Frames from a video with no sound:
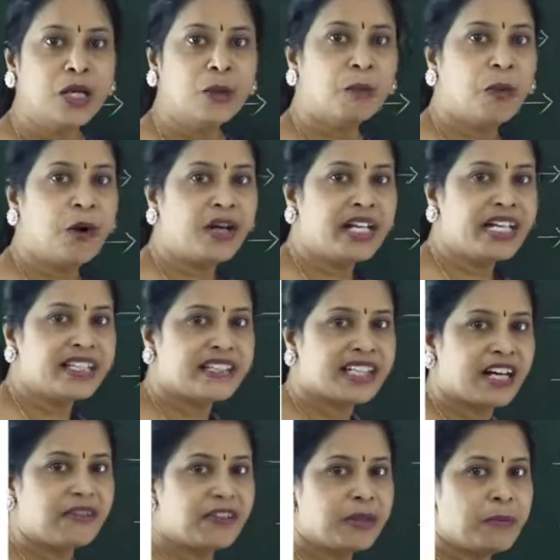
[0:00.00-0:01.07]
Body is
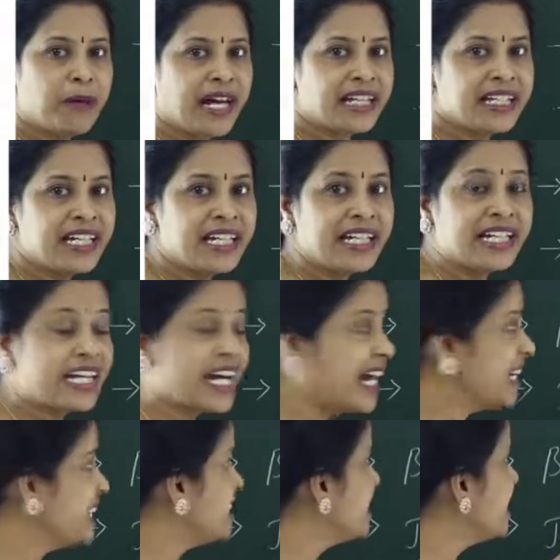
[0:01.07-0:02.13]
covered by
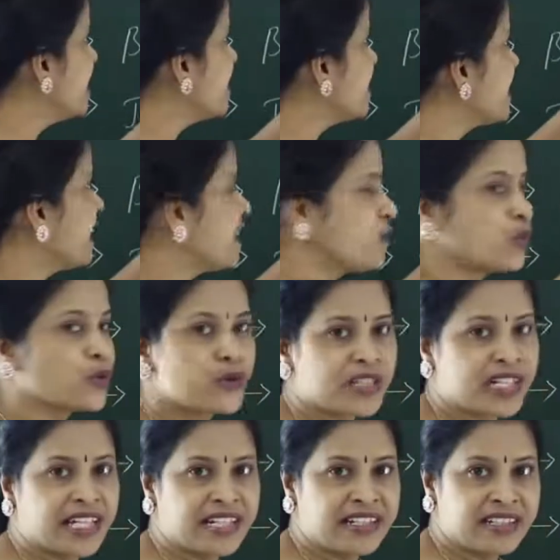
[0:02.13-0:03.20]
chitinous
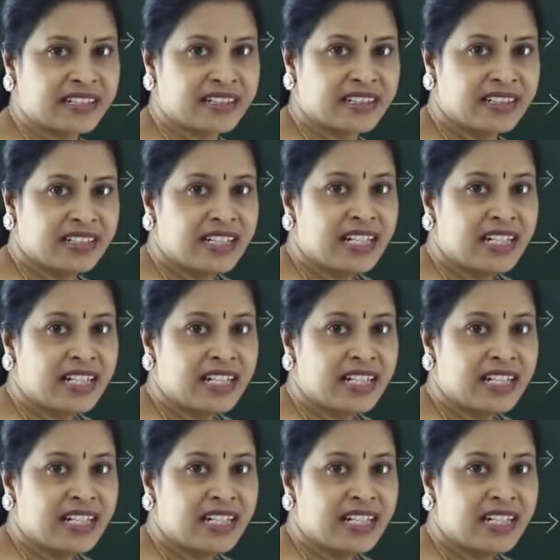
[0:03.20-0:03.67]
exoskeleton.